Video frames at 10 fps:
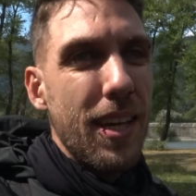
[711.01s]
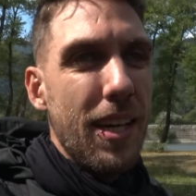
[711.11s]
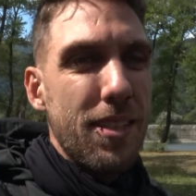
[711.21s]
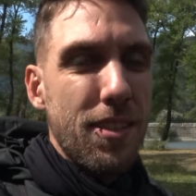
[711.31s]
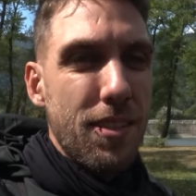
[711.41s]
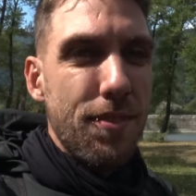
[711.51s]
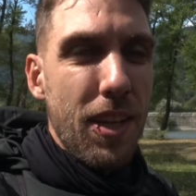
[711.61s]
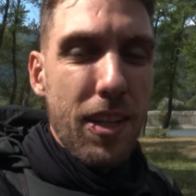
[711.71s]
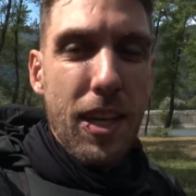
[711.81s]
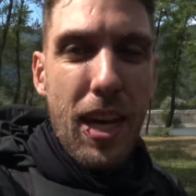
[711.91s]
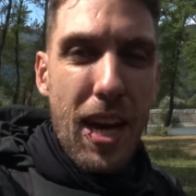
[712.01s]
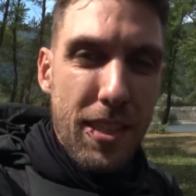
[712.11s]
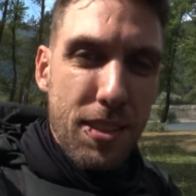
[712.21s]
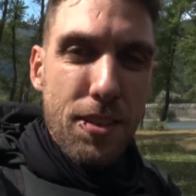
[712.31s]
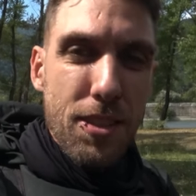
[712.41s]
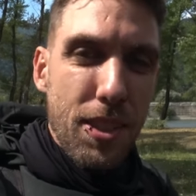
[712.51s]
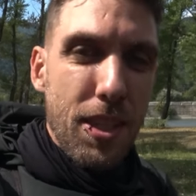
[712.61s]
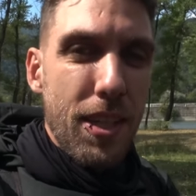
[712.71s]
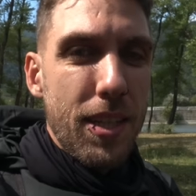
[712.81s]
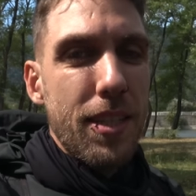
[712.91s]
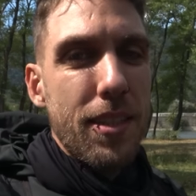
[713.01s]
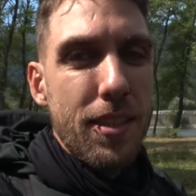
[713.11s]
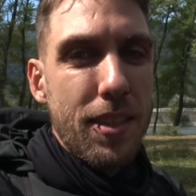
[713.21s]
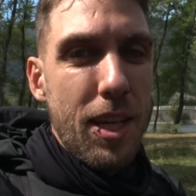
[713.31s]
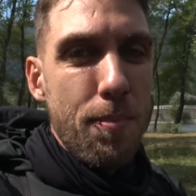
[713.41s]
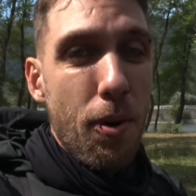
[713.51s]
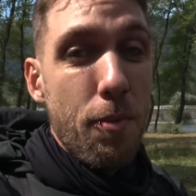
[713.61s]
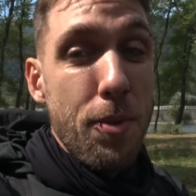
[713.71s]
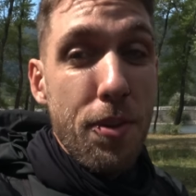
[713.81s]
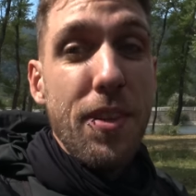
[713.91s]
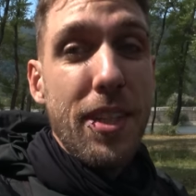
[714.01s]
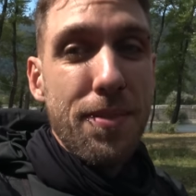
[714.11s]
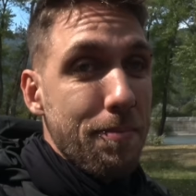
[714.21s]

I just felt like I had to keep on moving.